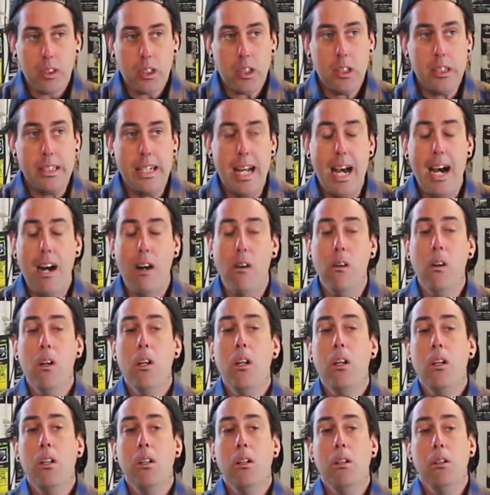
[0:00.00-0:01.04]
Now,
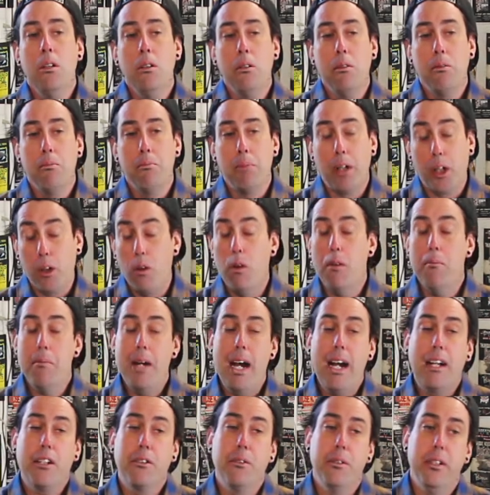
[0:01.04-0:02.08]
but going
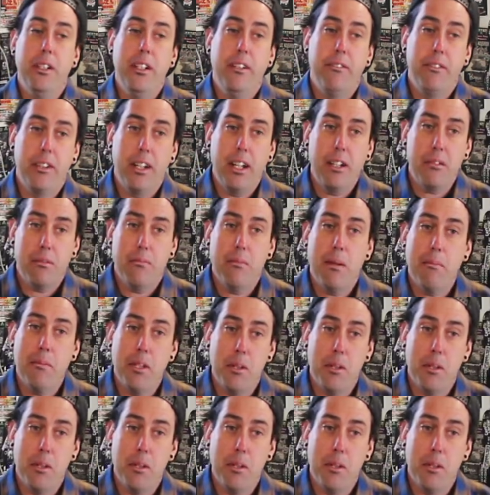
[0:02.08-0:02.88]
back to it, if you guys remember